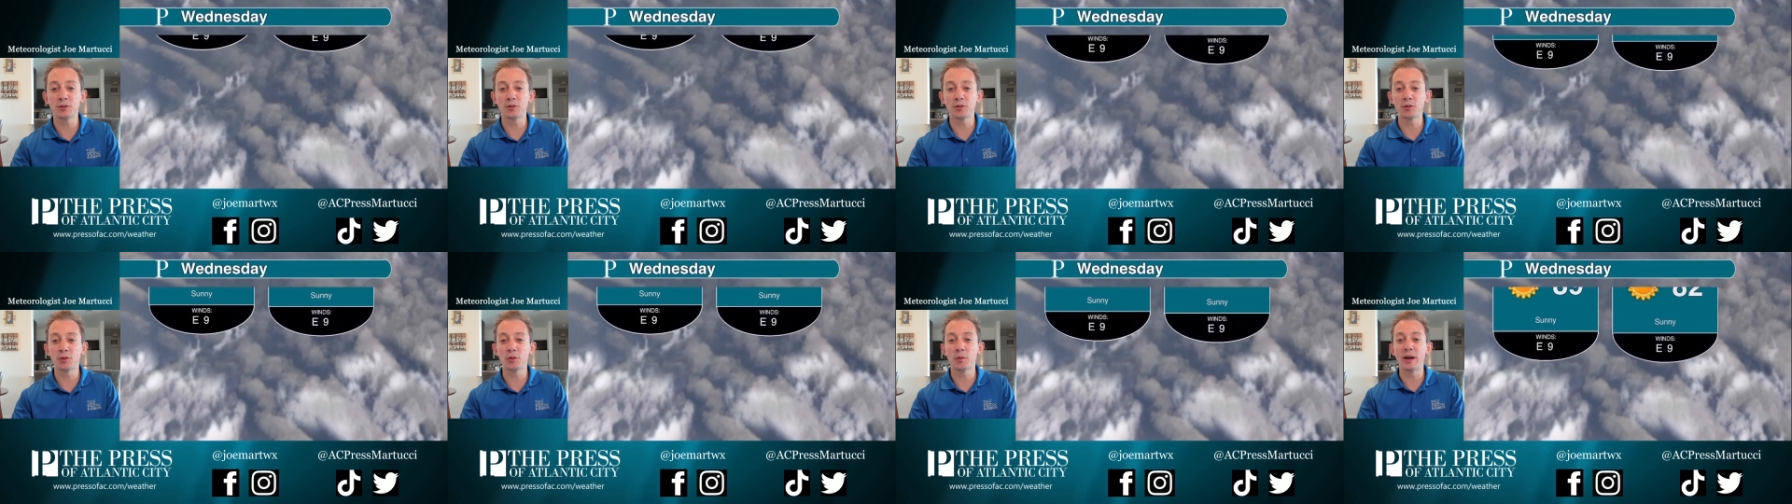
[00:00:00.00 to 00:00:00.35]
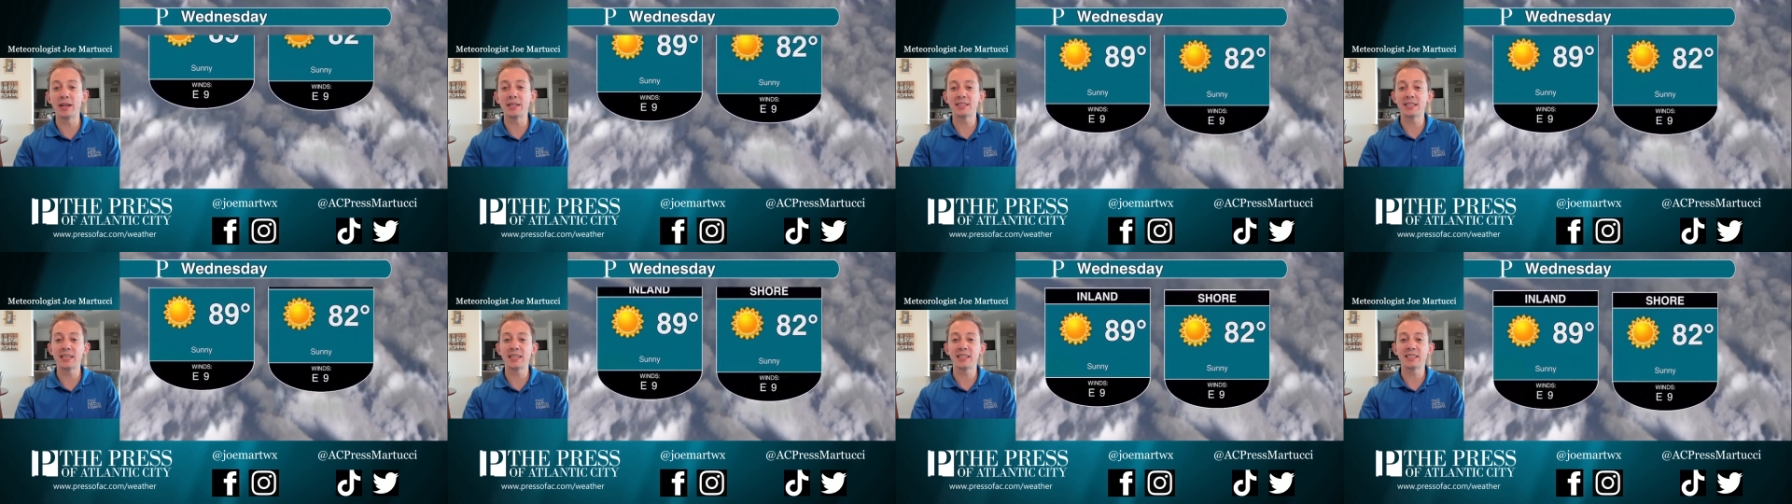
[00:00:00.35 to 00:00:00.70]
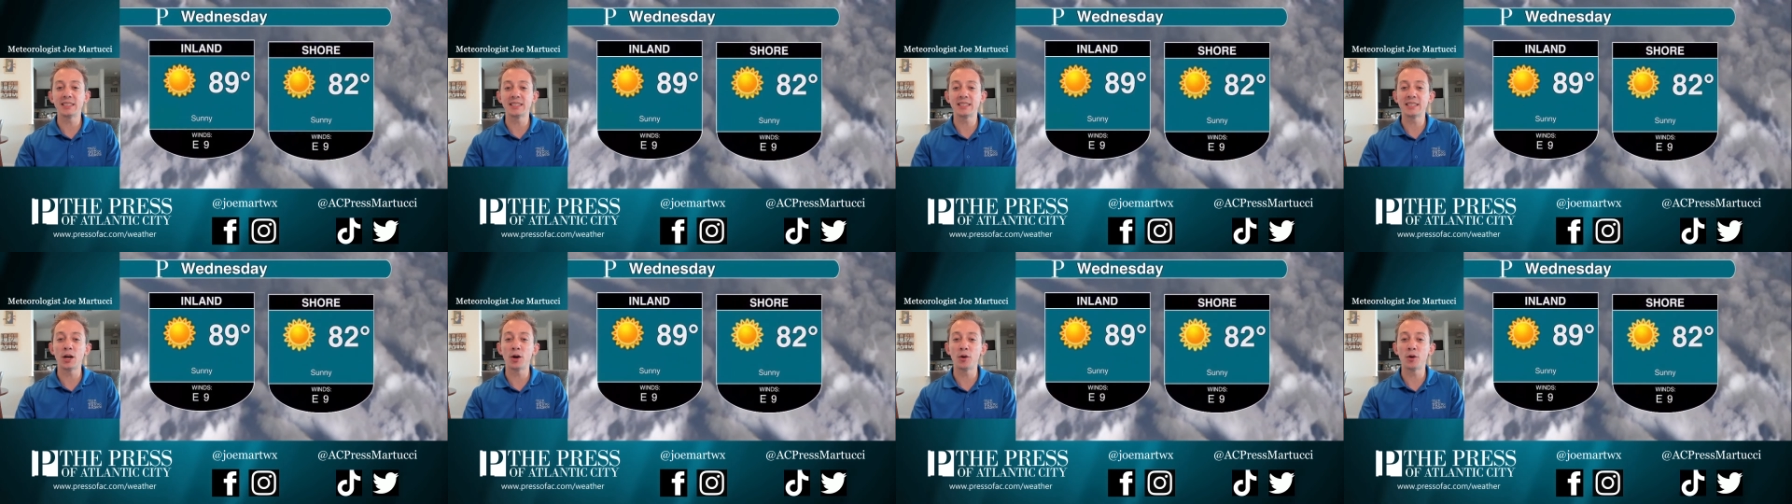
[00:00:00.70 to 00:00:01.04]
and for Wednesday
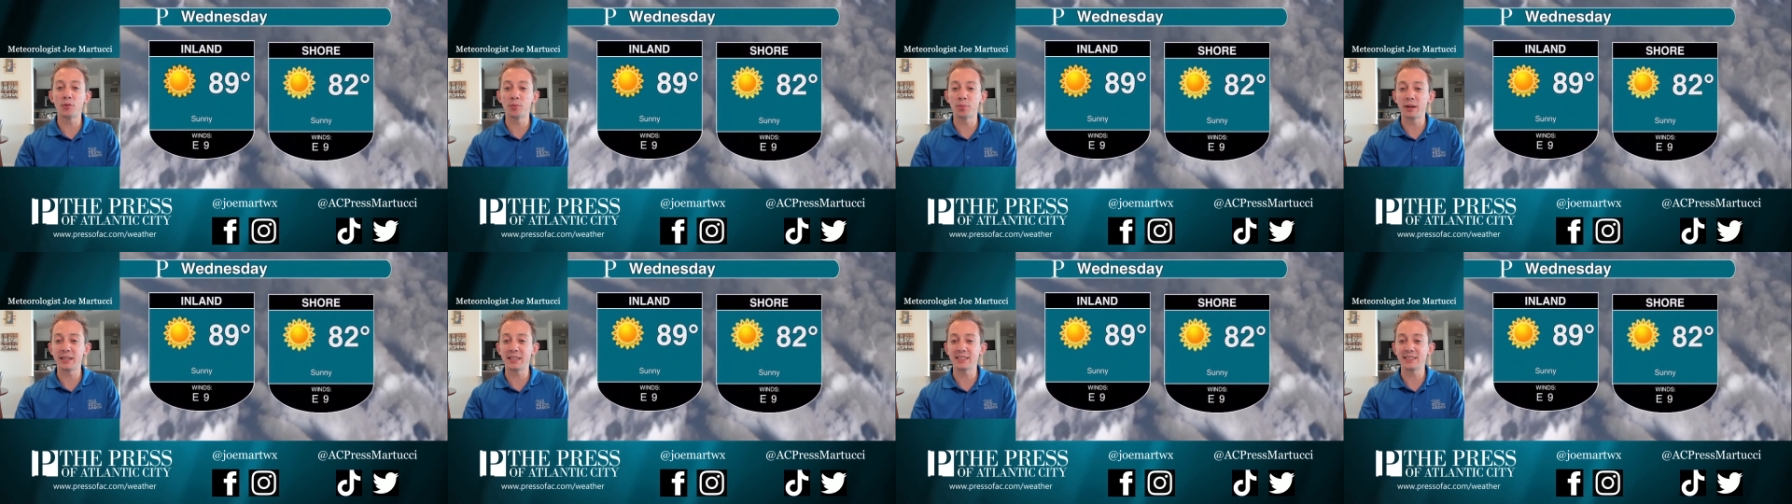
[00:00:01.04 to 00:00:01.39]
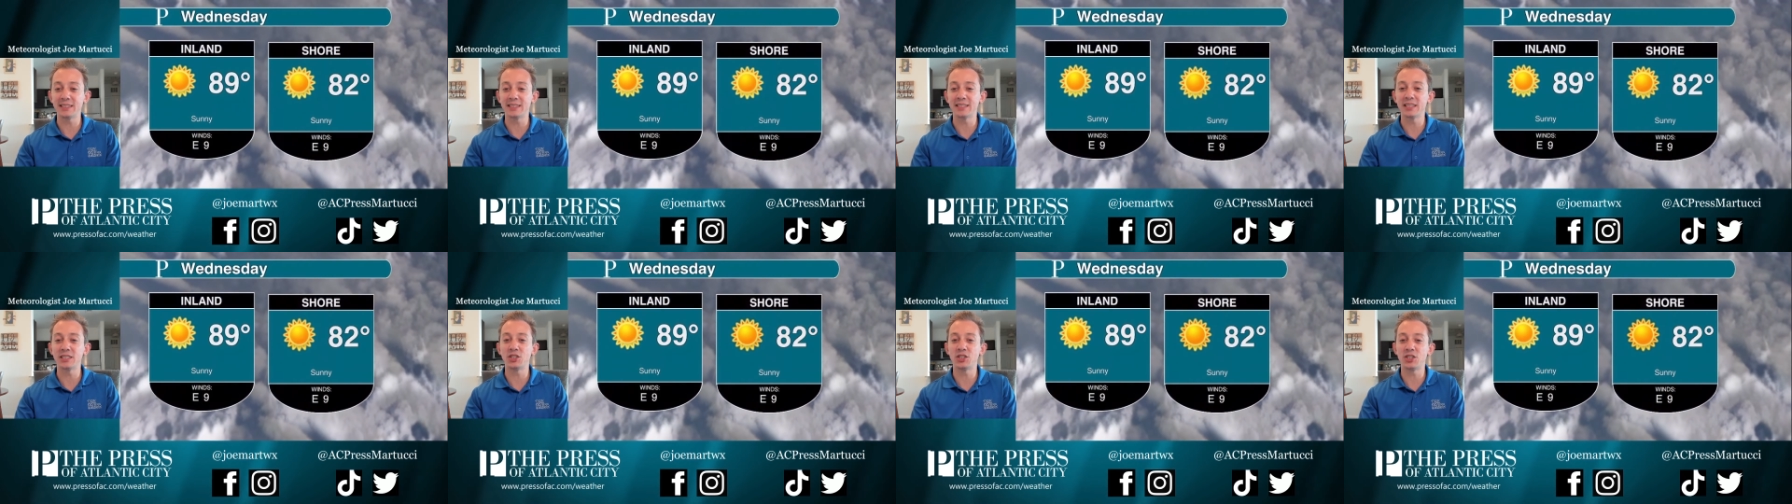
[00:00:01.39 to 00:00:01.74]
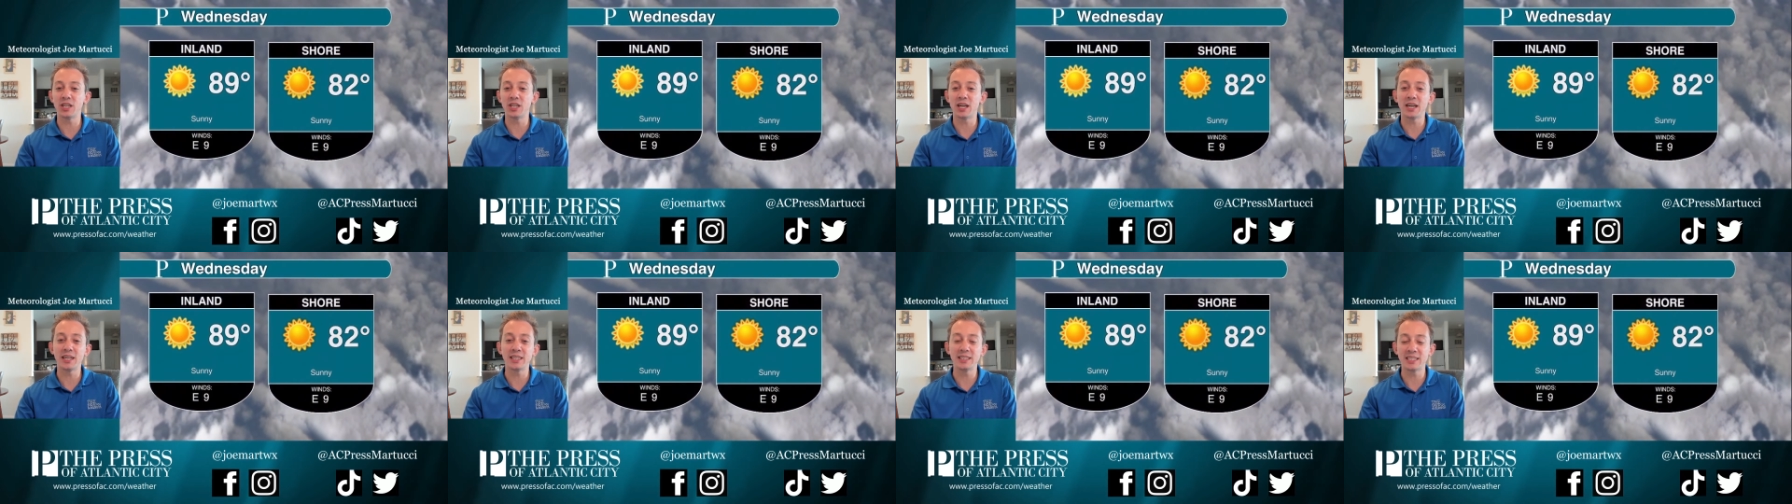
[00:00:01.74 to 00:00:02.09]
itself, plenty of
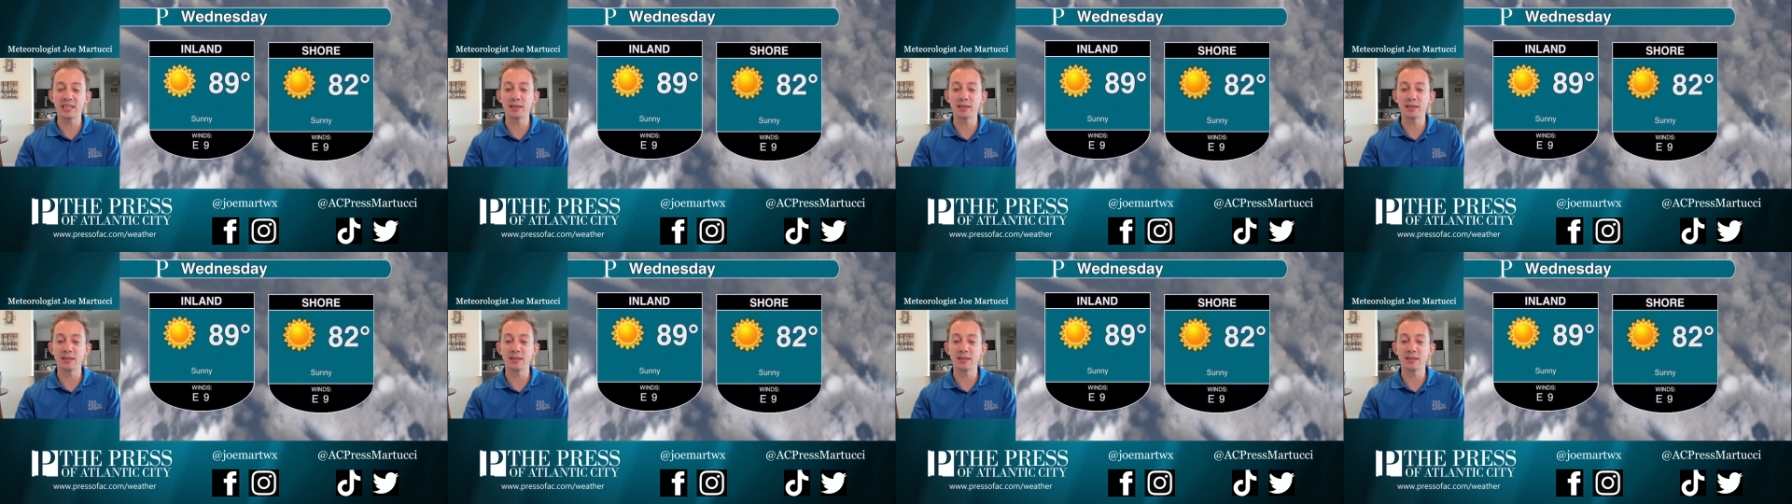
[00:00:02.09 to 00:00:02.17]
sunshine.